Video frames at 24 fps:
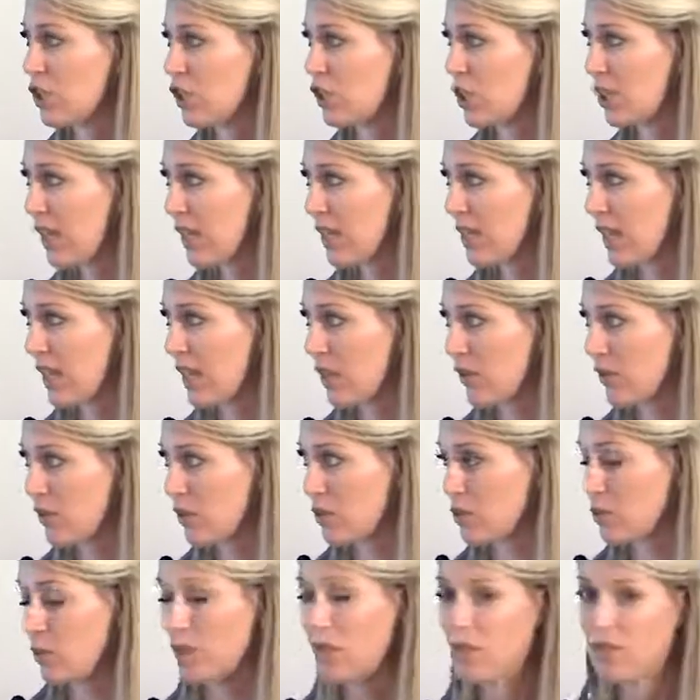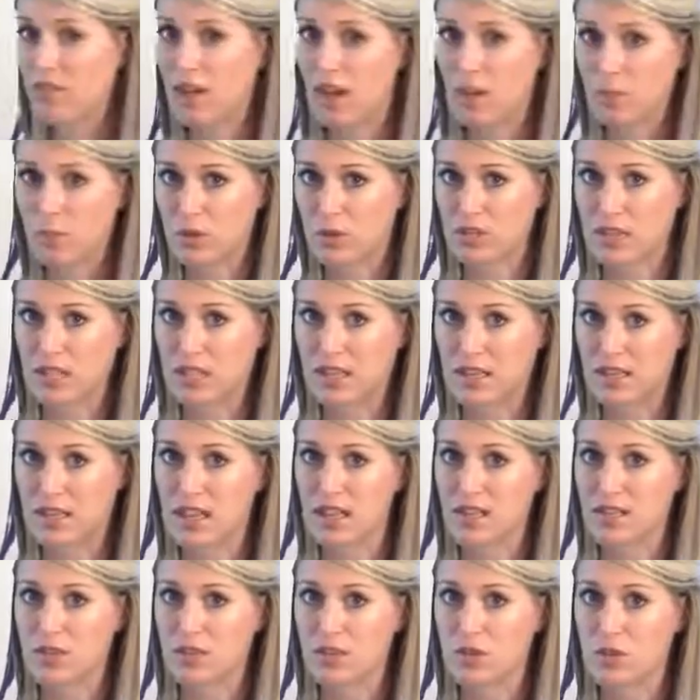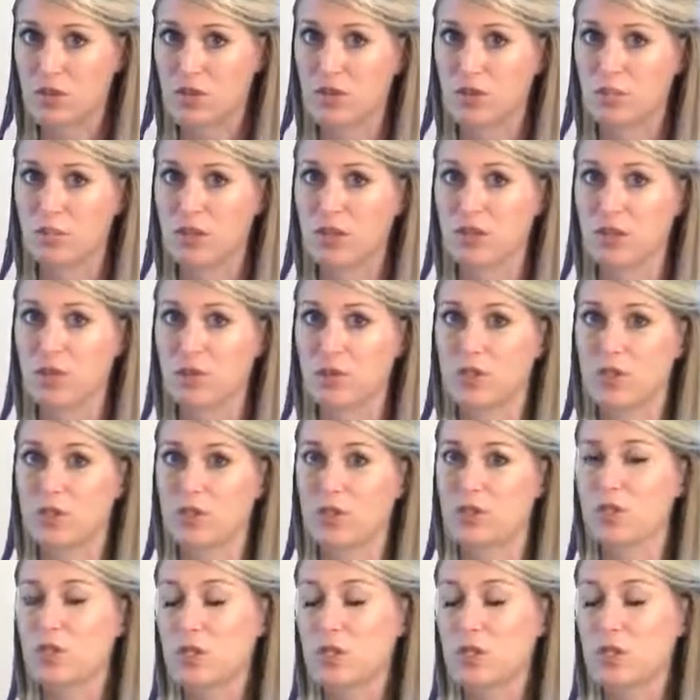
you're cutting out 25% less sodium than the original.